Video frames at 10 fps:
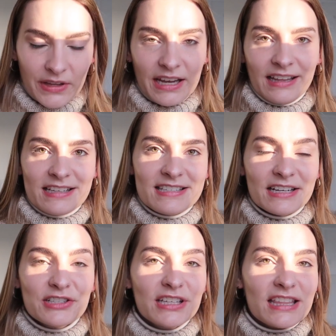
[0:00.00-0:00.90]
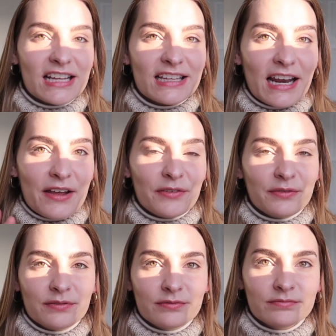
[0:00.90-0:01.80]
And this is actually a thing that I,
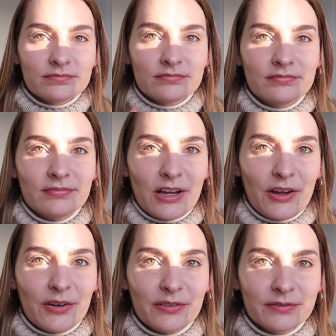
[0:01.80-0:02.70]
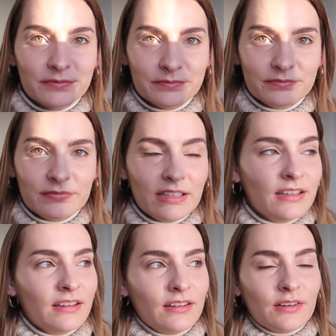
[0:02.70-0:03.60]
uh oh
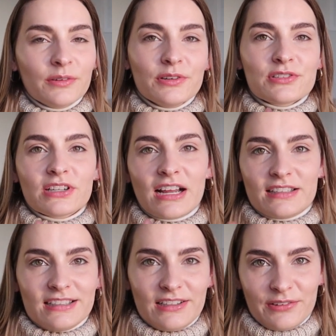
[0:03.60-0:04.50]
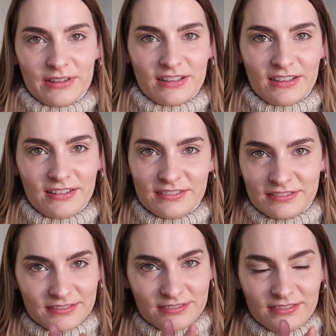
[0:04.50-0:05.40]
We're just gonna have to deal with the
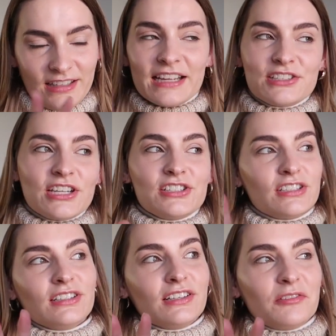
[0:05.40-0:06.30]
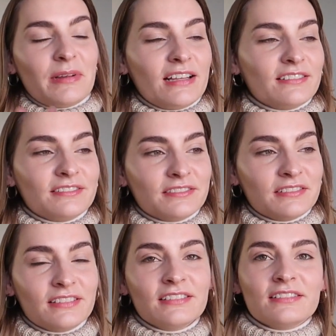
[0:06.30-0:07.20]
light changing a little bit.
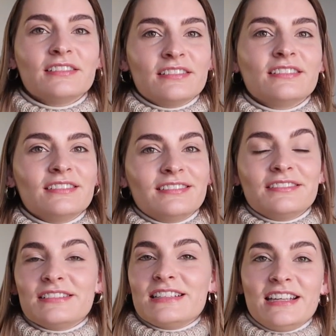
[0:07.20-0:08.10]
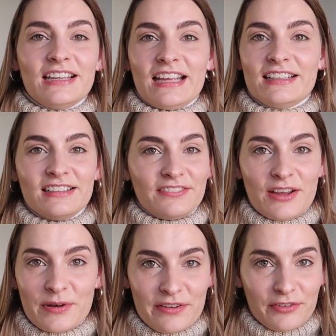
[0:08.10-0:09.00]
See, again, if
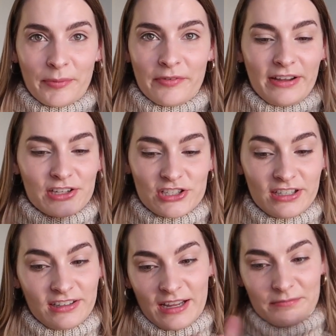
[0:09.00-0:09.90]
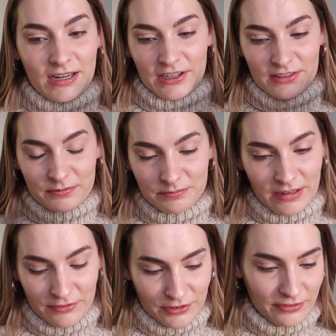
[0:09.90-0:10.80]
I wait for perfection, I'm not gonna
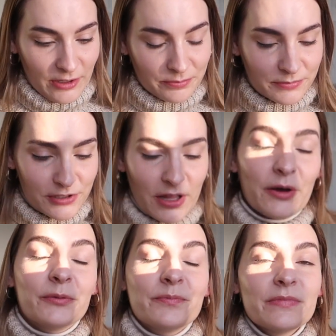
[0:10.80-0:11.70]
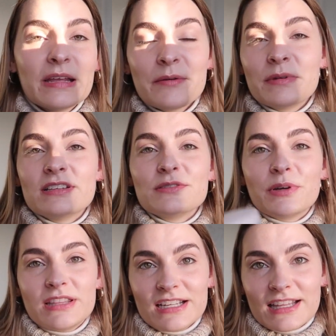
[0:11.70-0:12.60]
ever film. So this is
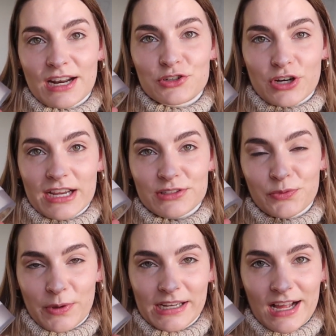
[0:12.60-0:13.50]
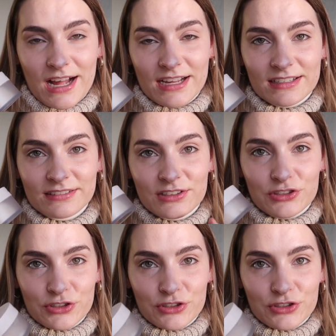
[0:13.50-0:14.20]
one thing that I tried to wait on to